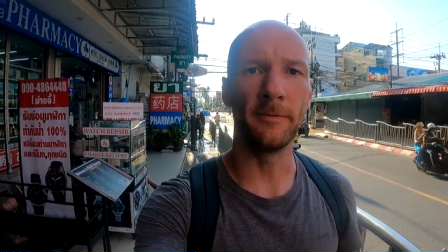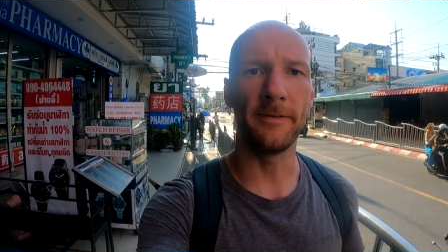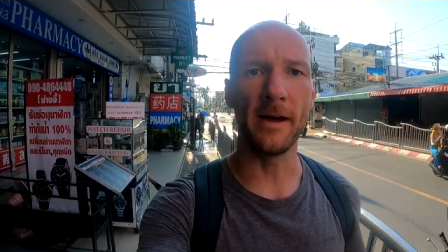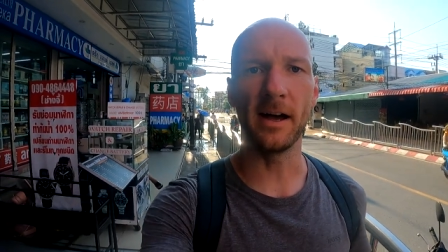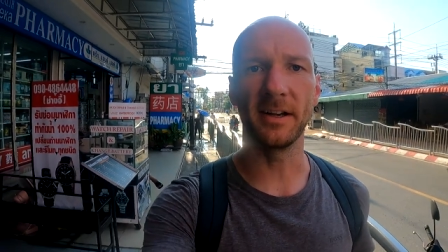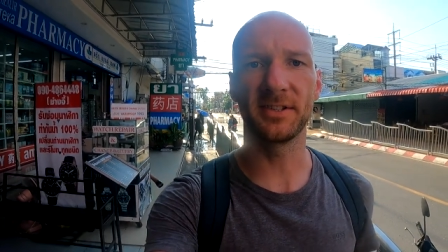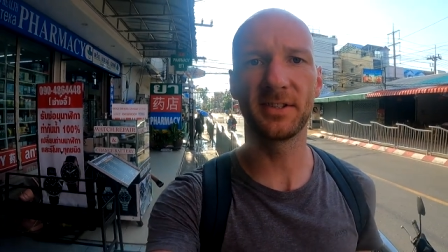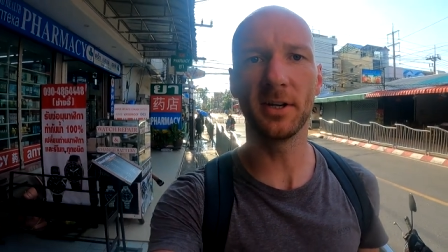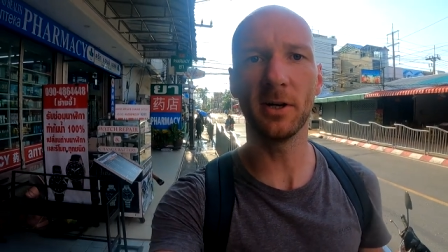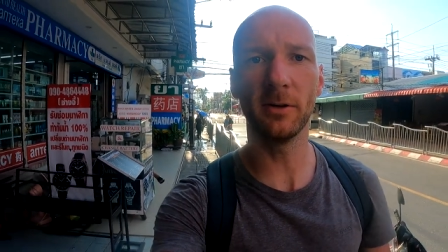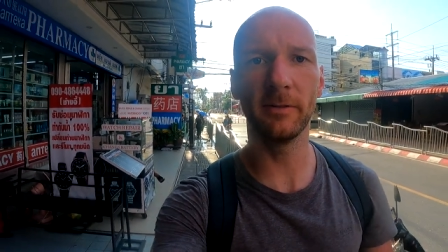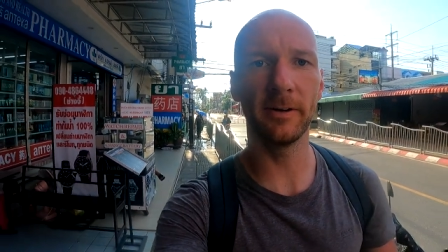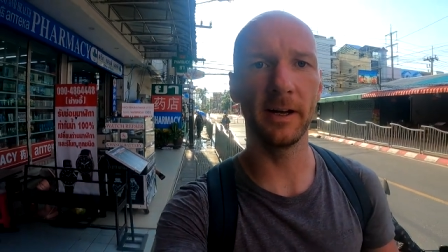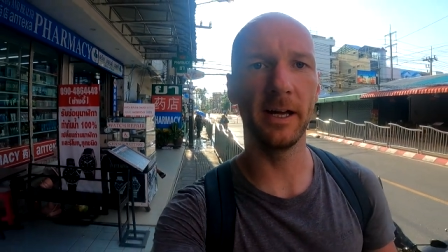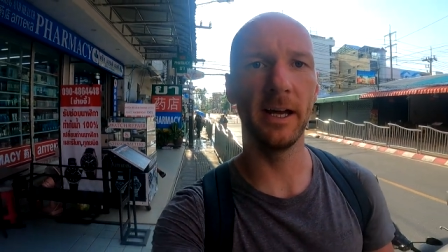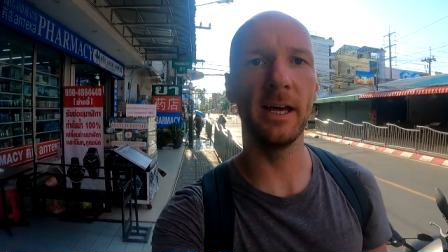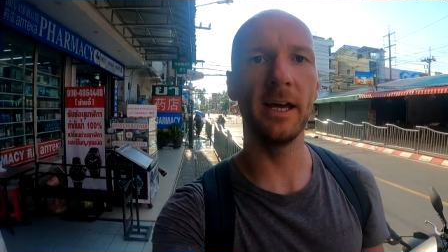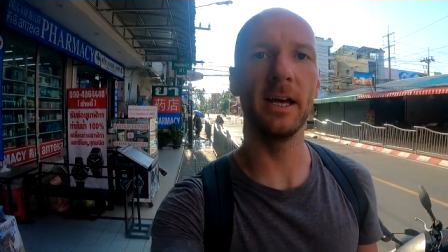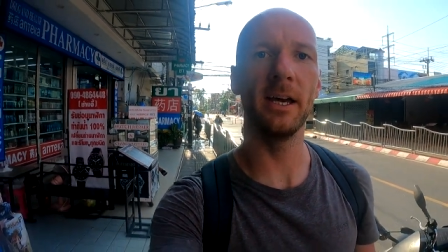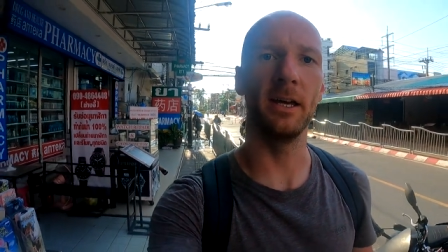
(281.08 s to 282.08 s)
If our
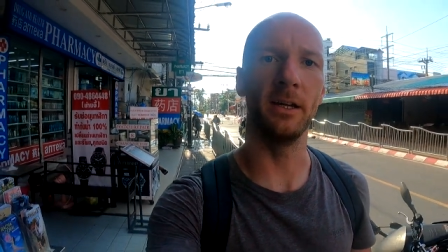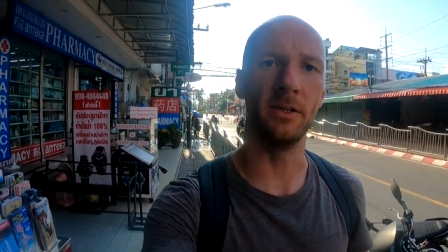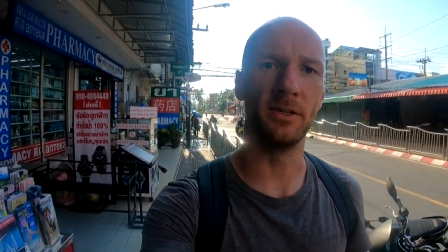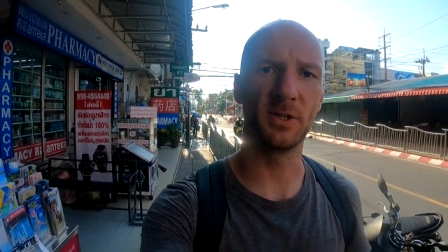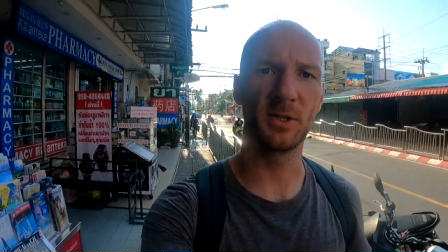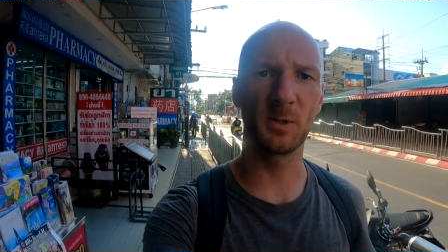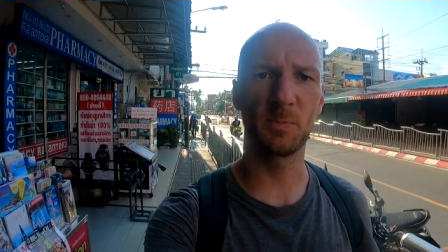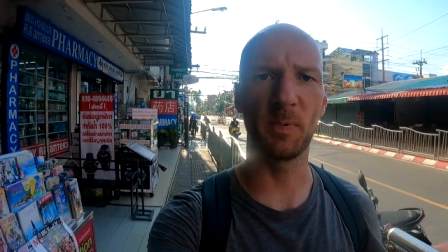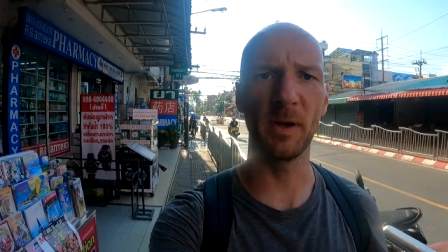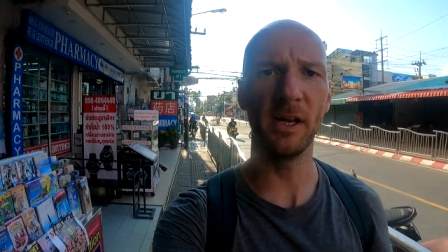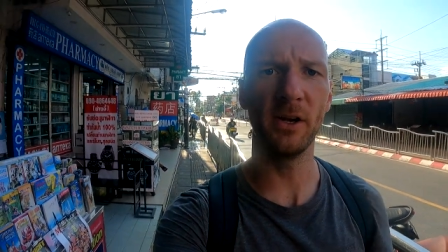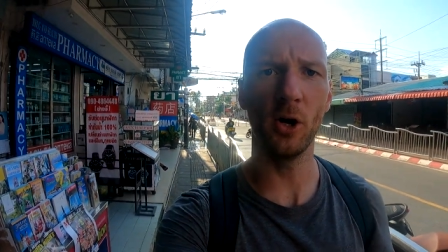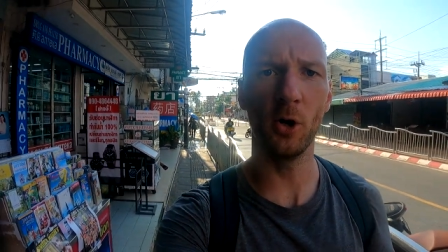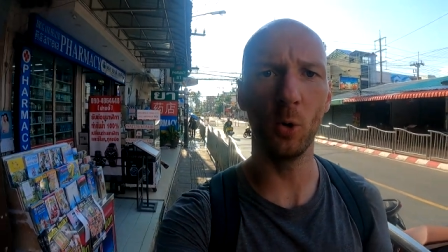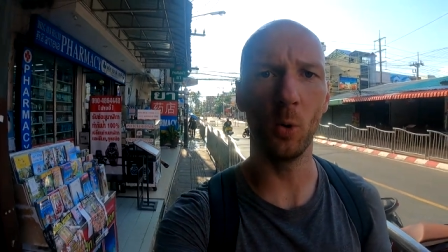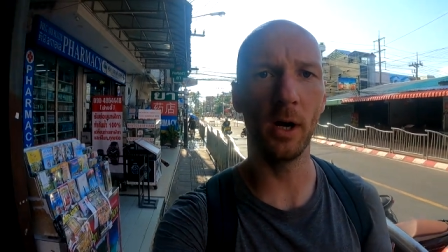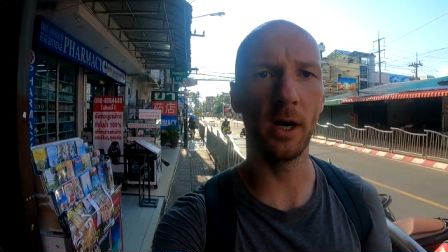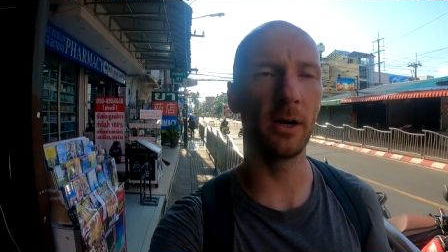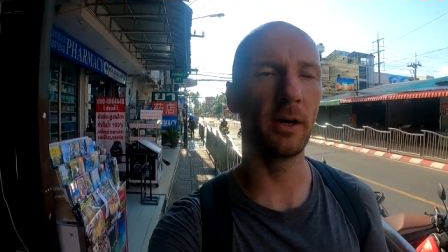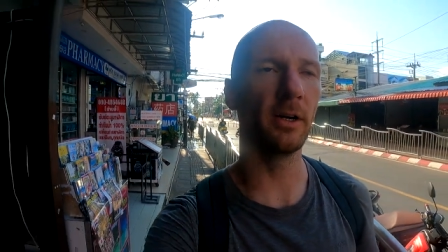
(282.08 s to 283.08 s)
silver-haired,
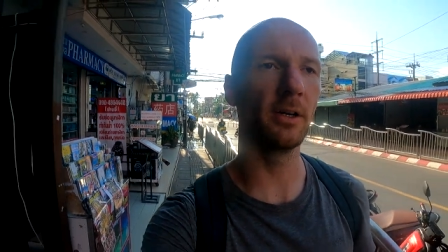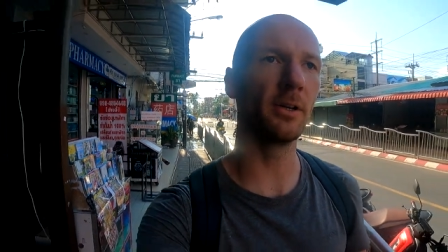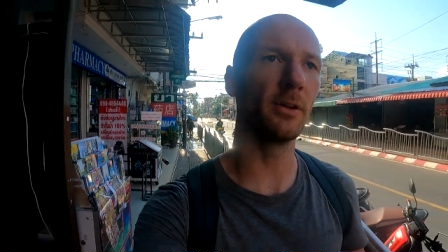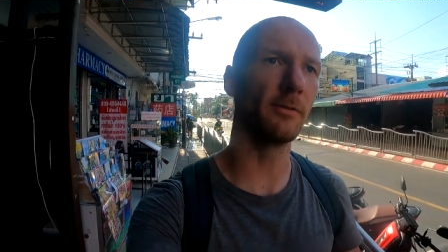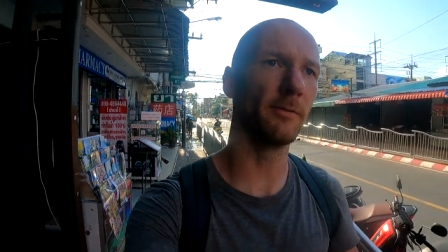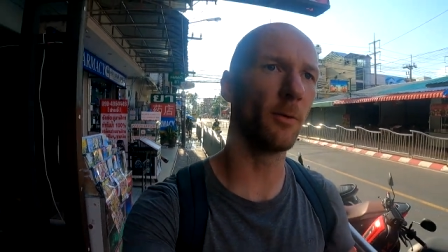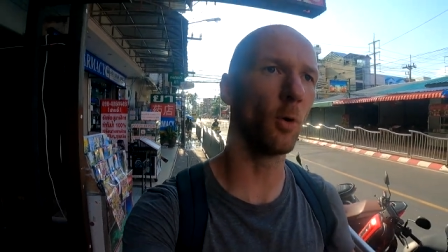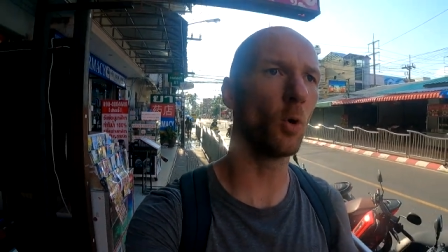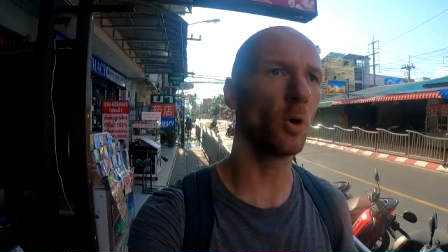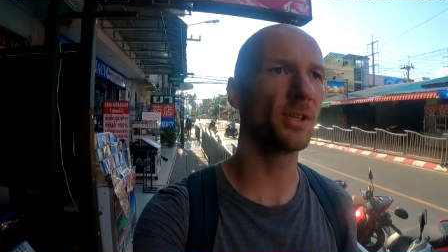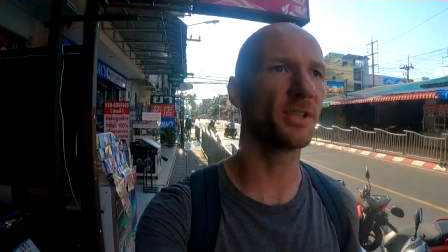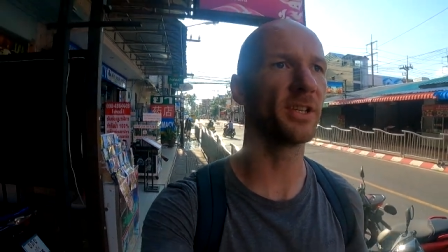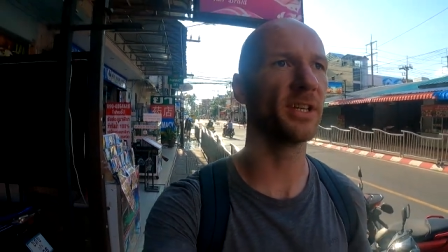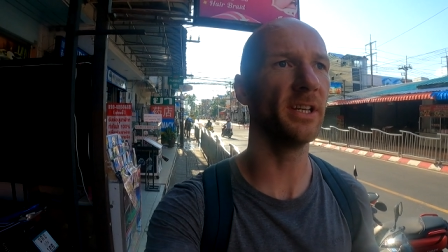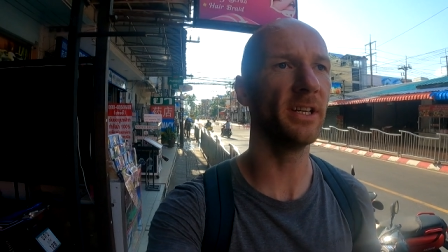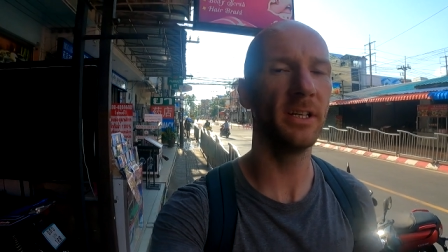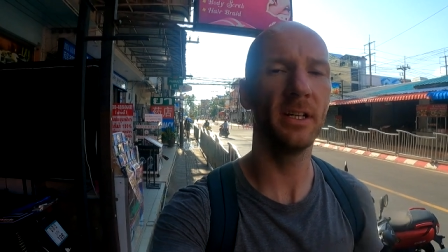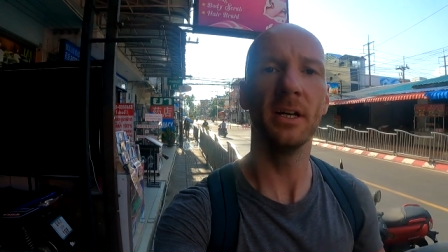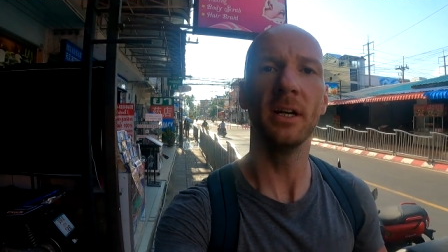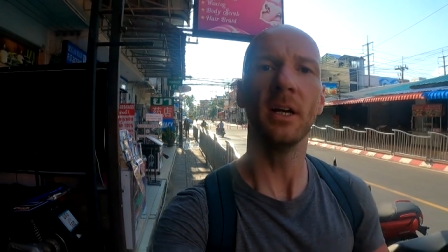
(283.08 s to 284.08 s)
speedo-wearing
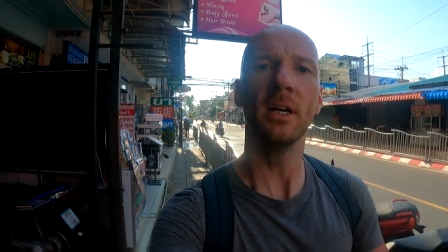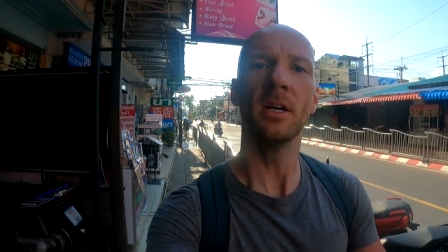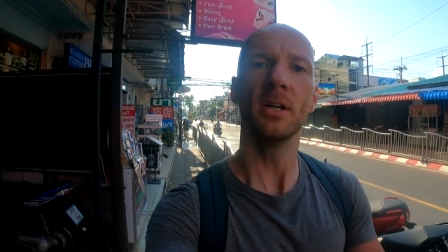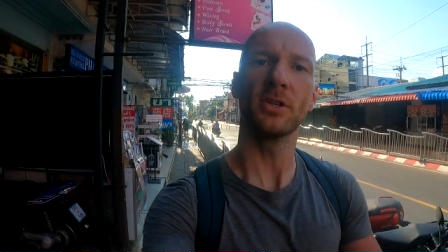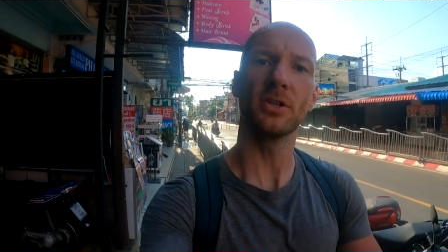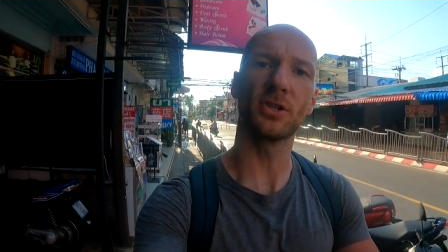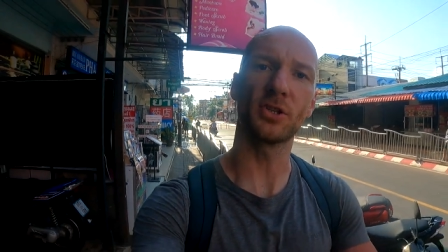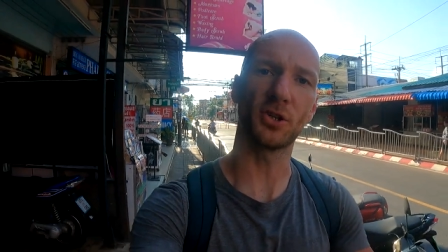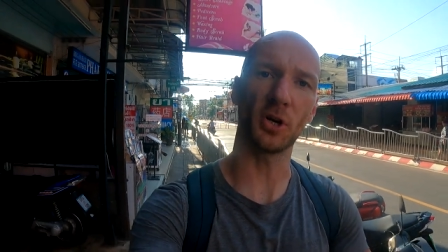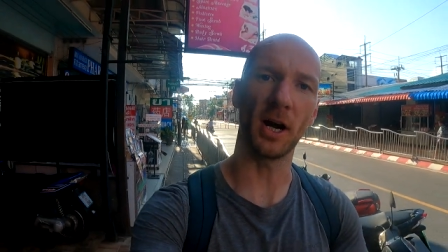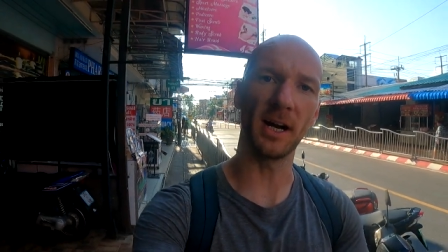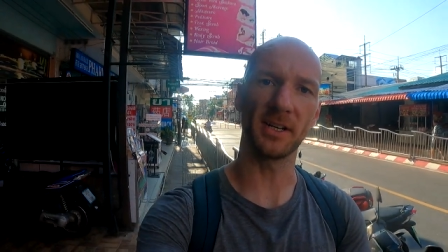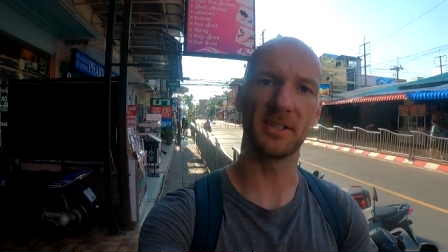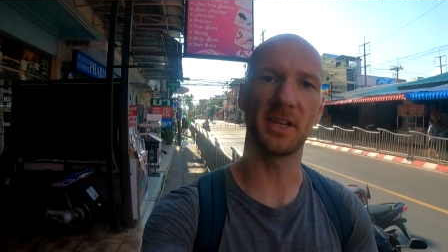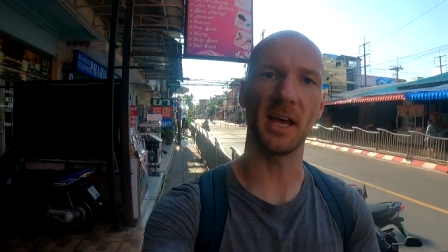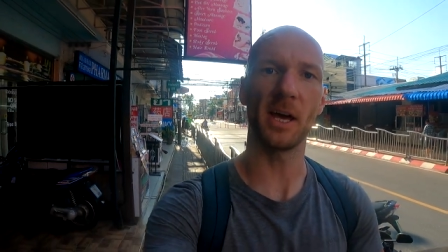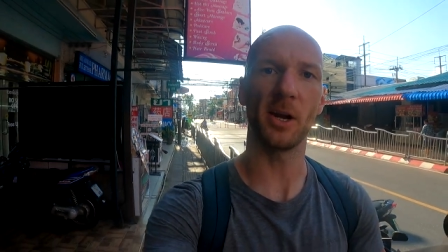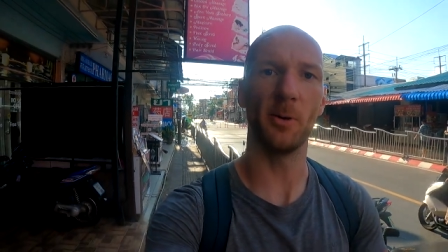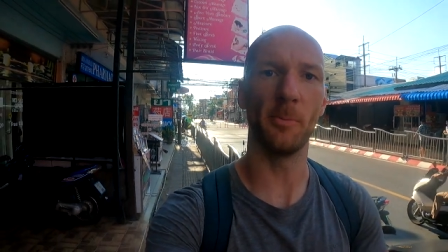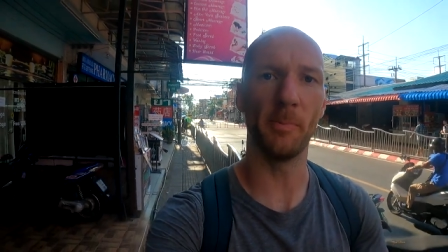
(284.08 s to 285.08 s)
divorcee
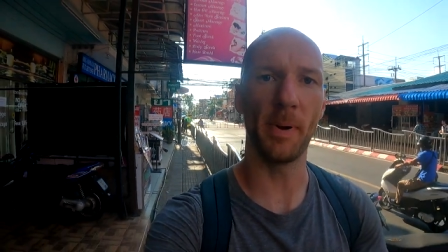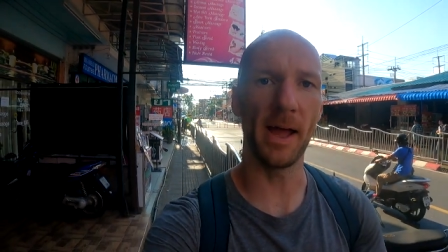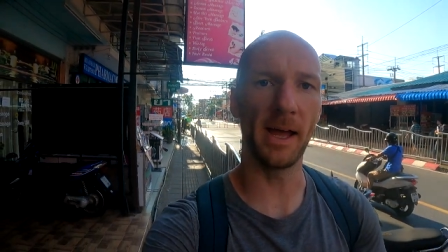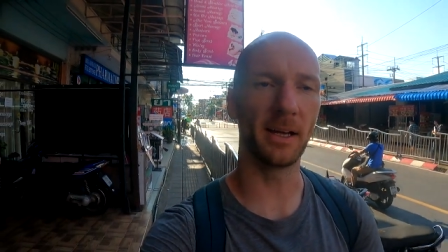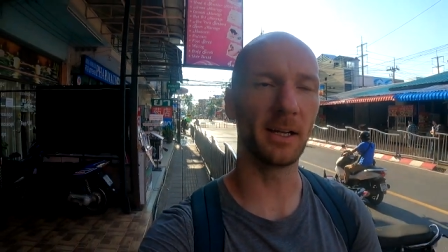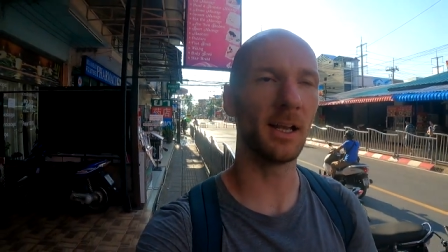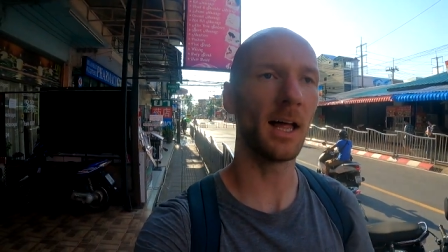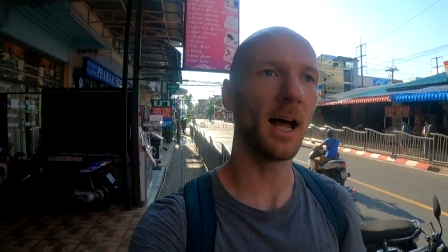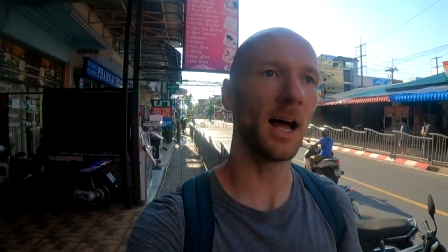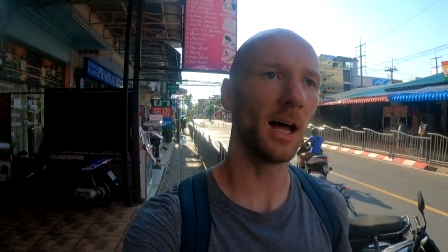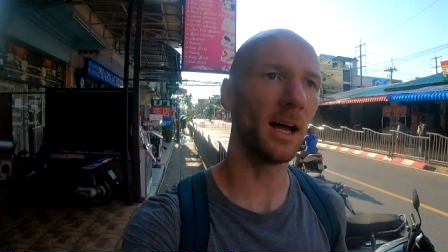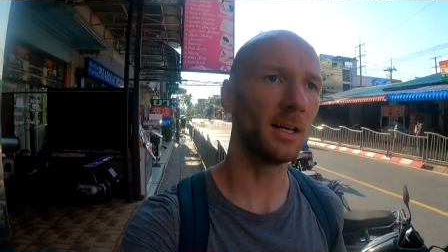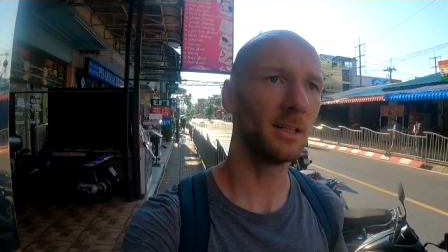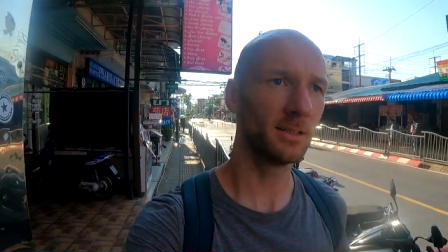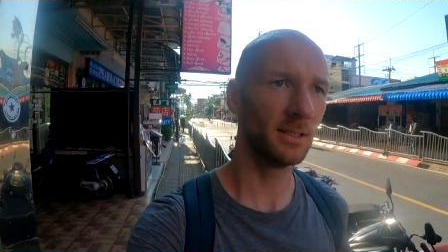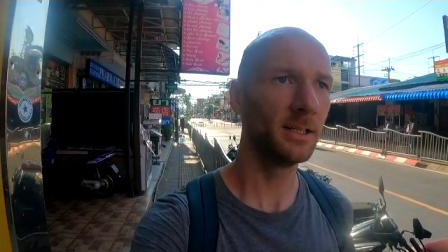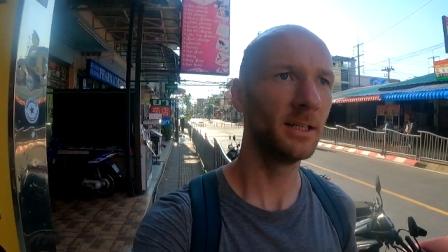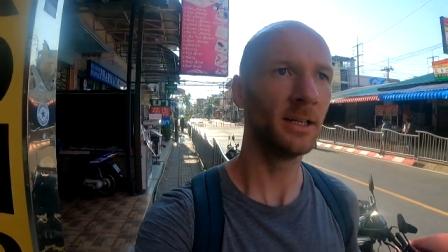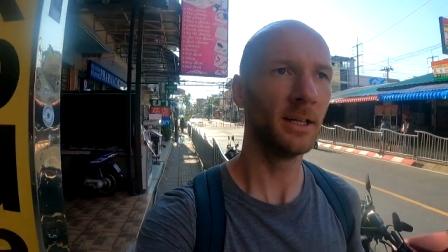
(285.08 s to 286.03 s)
strikes out on Bangla,